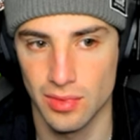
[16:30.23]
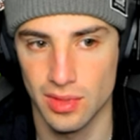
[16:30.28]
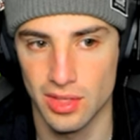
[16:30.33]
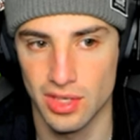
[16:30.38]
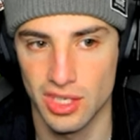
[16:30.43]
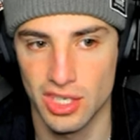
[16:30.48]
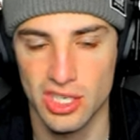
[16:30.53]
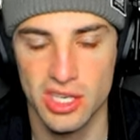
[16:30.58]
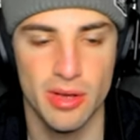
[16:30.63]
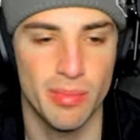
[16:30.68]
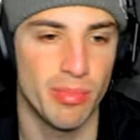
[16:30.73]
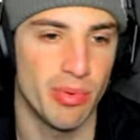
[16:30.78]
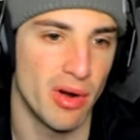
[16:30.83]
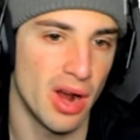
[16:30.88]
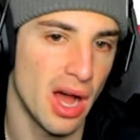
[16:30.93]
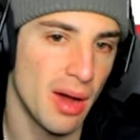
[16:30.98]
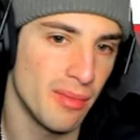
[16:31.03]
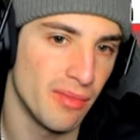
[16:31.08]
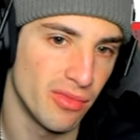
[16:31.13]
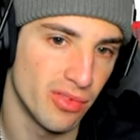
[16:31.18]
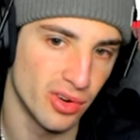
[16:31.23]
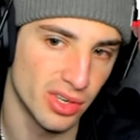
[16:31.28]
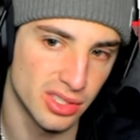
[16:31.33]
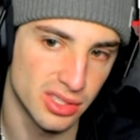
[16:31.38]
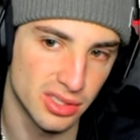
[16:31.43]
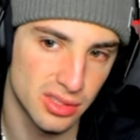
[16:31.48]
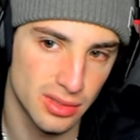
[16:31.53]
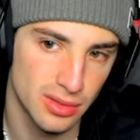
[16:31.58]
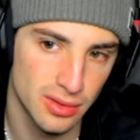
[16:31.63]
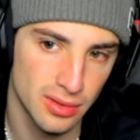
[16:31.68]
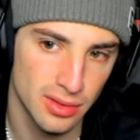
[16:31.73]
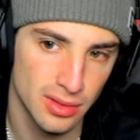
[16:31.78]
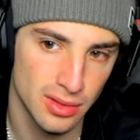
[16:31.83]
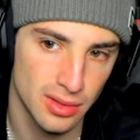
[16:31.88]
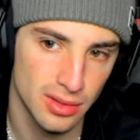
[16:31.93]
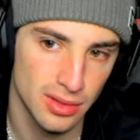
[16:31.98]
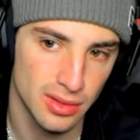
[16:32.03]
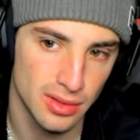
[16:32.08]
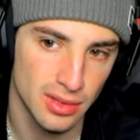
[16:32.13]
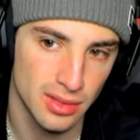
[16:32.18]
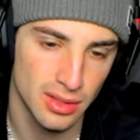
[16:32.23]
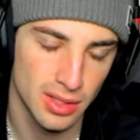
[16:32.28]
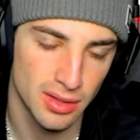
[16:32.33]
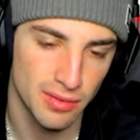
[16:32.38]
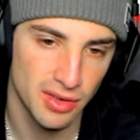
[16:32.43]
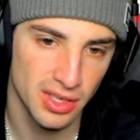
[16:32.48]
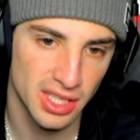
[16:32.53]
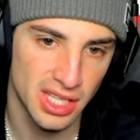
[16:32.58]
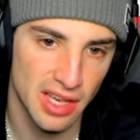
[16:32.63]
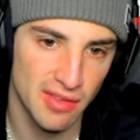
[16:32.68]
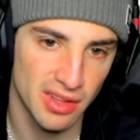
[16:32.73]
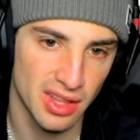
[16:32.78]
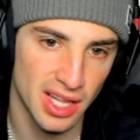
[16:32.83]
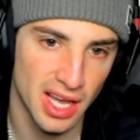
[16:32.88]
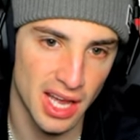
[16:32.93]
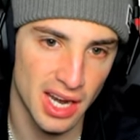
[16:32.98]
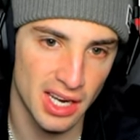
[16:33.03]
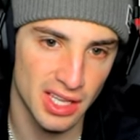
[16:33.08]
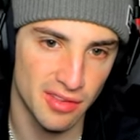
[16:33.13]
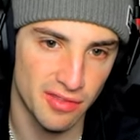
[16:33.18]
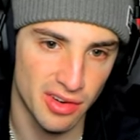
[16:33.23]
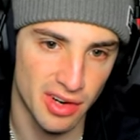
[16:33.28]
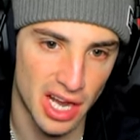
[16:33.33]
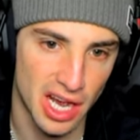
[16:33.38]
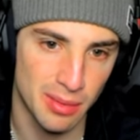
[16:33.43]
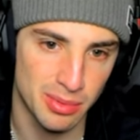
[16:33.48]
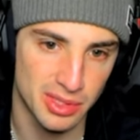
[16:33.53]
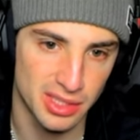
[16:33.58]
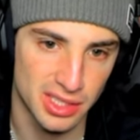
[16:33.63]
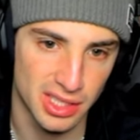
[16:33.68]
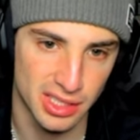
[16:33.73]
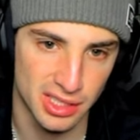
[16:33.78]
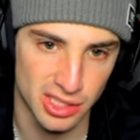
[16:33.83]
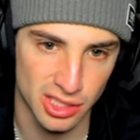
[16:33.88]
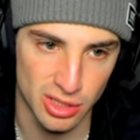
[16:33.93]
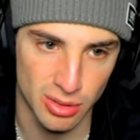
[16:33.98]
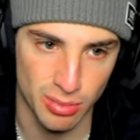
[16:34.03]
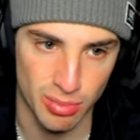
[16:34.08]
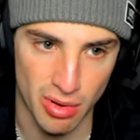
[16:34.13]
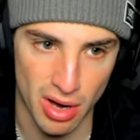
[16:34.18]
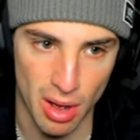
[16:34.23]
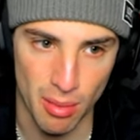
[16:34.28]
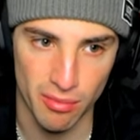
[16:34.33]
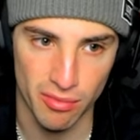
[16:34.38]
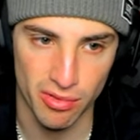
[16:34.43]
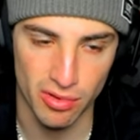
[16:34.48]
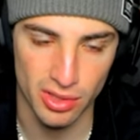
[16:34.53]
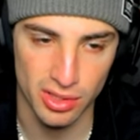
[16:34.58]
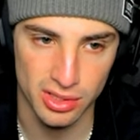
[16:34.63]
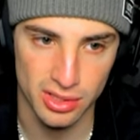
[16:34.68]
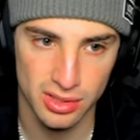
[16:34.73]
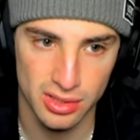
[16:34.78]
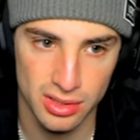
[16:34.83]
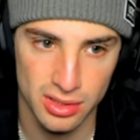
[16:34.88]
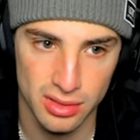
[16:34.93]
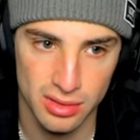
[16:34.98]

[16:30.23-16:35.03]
Just a problem for us. Like they have a lot of different options. That's just a problem for us.